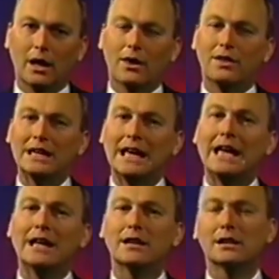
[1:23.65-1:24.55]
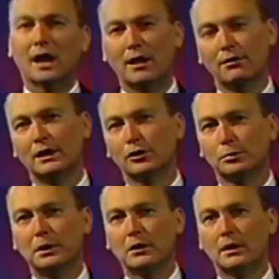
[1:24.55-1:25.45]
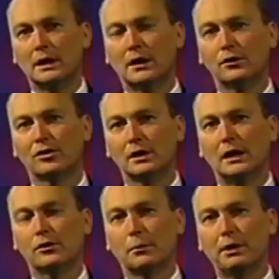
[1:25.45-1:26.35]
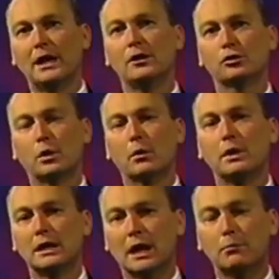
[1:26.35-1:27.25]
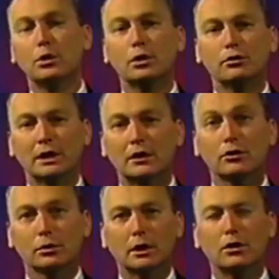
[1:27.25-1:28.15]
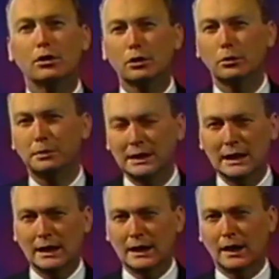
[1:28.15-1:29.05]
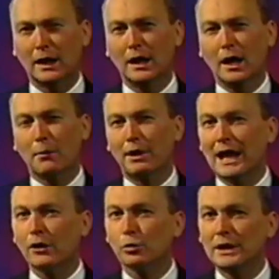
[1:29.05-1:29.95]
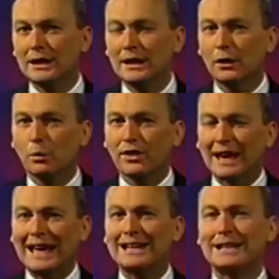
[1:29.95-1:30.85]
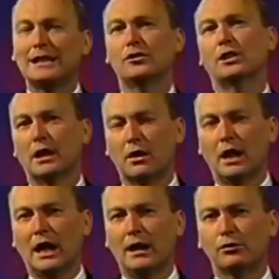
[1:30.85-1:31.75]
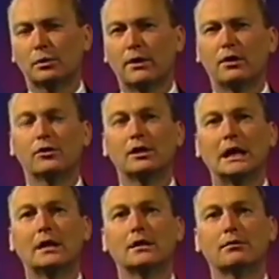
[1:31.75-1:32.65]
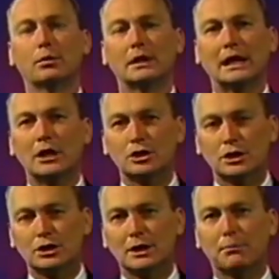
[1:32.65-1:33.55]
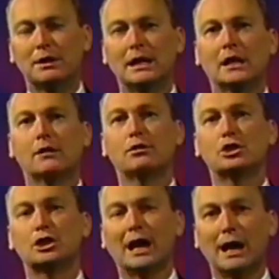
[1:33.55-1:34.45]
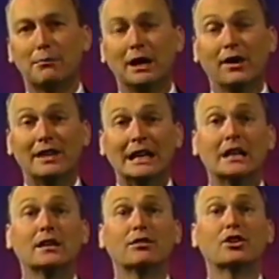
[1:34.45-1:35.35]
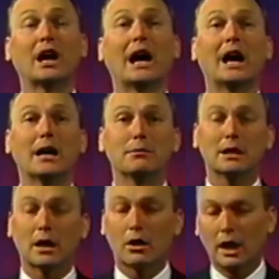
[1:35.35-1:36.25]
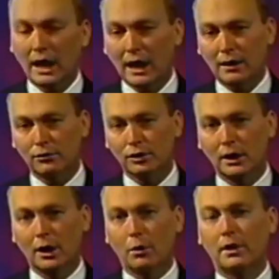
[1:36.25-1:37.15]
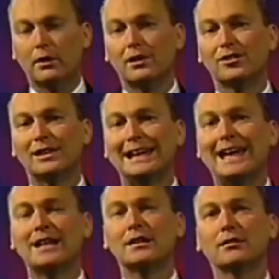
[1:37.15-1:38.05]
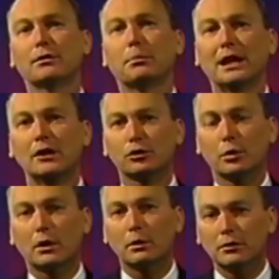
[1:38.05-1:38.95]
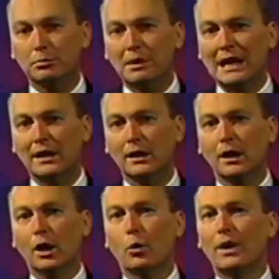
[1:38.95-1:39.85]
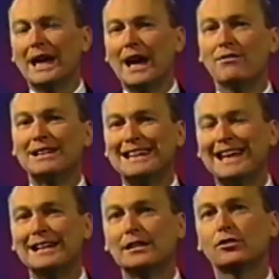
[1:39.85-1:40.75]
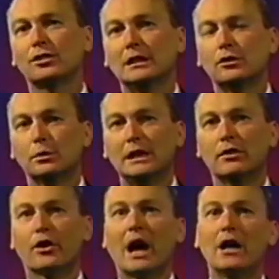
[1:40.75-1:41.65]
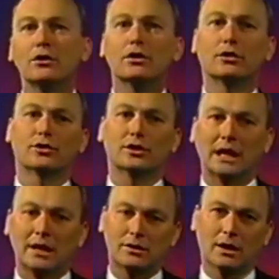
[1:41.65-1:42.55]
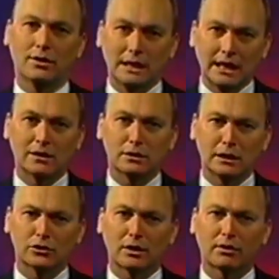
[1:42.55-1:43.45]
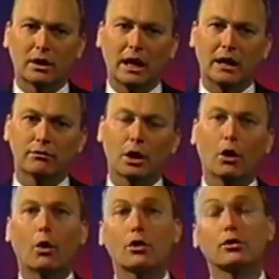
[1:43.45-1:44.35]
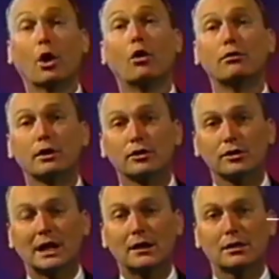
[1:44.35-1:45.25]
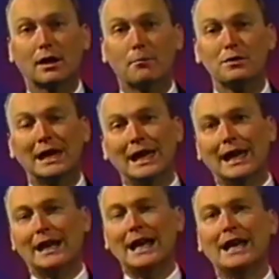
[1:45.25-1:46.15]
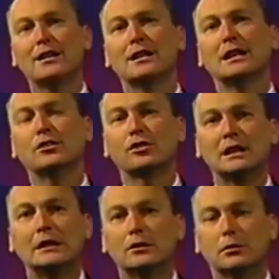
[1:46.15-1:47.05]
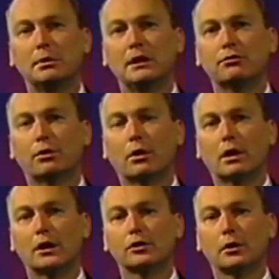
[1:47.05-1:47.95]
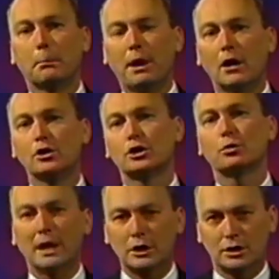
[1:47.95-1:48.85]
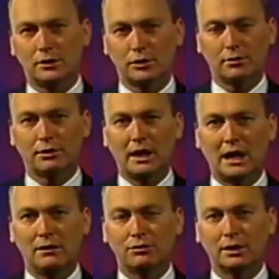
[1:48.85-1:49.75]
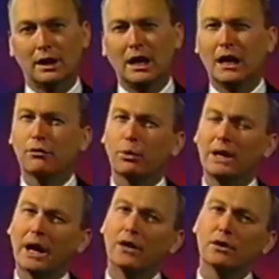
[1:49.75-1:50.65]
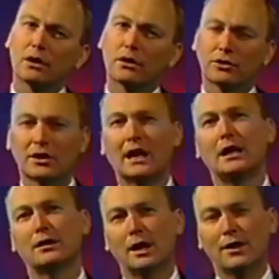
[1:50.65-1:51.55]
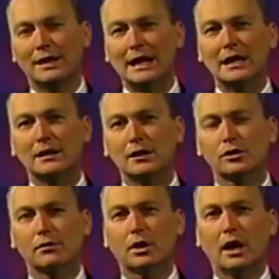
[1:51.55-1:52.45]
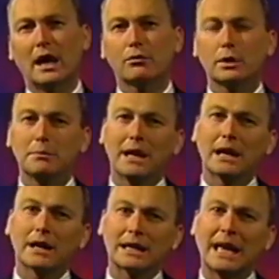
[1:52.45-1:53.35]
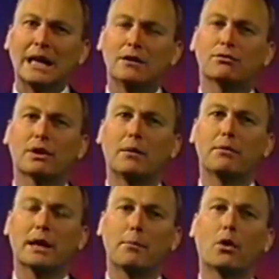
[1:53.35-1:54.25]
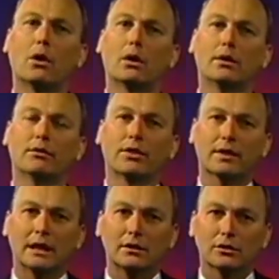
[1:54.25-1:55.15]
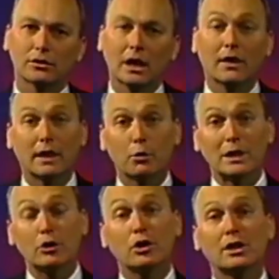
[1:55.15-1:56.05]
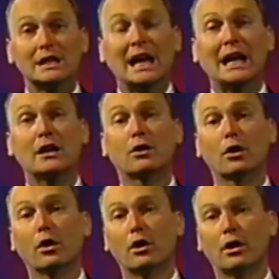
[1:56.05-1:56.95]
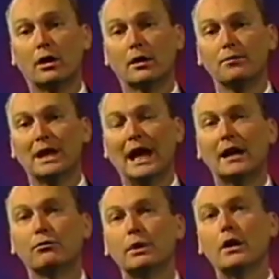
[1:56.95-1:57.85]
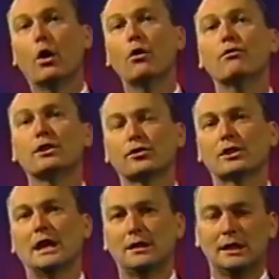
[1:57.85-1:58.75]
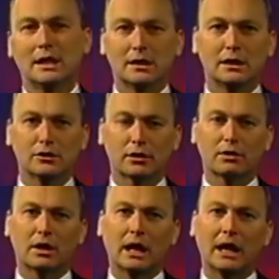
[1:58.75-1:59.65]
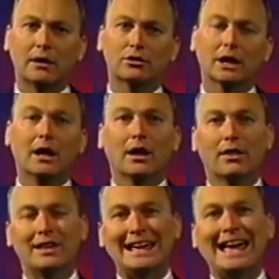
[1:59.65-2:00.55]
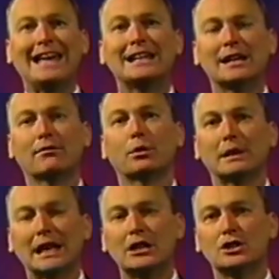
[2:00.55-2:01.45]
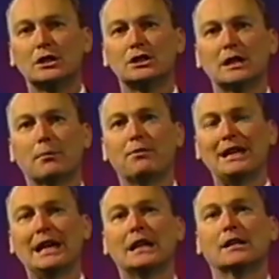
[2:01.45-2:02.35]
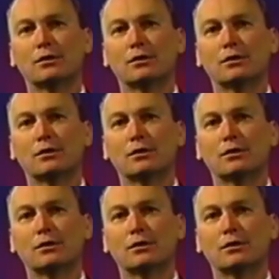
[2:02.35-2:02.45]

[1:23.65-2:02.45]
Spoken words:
The end of an experience is a place where we can move into a new beginning. But as we deal with endings in our lives, whether it's the end of a relationship, the end of a job, the end of a time in our lives, whether it's the end of a place where we've been, we have a tendency to either understate the endings of our life or to overstate them. And endings need to be for us punctuations of life. If we understate the endings of our life, we may not gain from them all of the things that we could gain or learn. And if we overstate the endings of our lives, the end of a relationship, the end of a